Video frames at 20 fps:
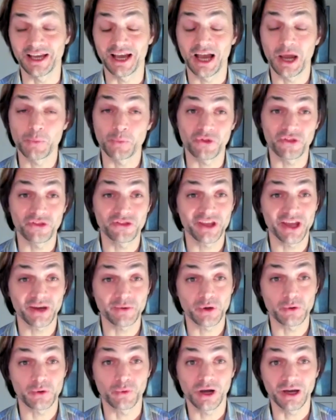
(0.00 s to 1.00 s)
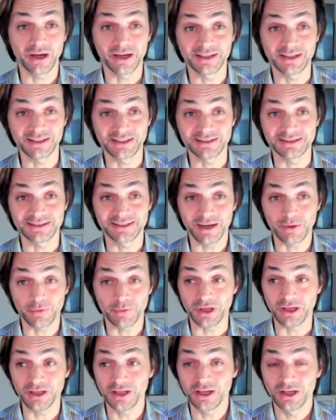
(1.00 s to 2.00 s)
I'm with Terry White, and
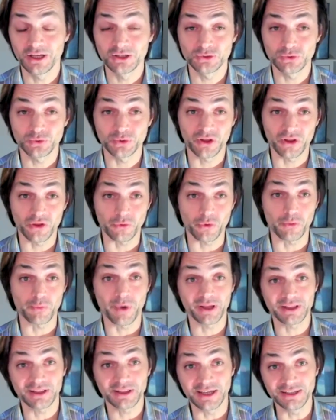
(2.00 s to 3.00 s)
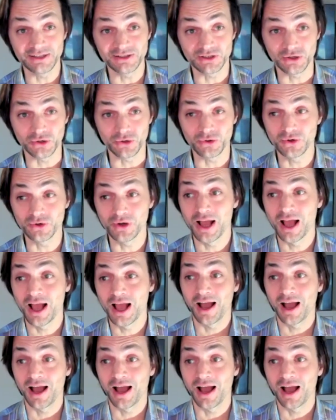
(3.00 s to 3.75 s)
Terry, together with Matt Landau,